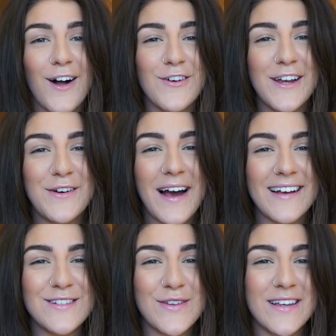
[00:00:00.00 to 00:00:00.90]
All right, you
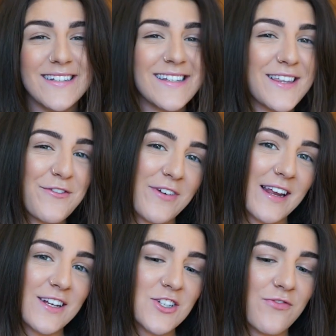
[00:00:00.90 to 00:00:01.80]
guys, so this is the
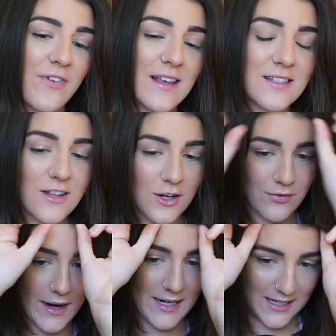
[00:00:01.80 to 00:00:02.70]
finished face look
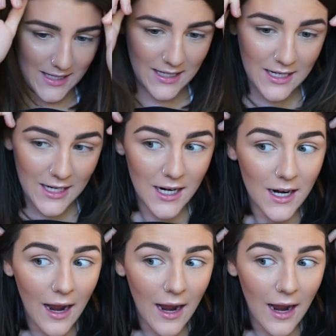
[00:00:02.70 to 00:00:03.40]
right here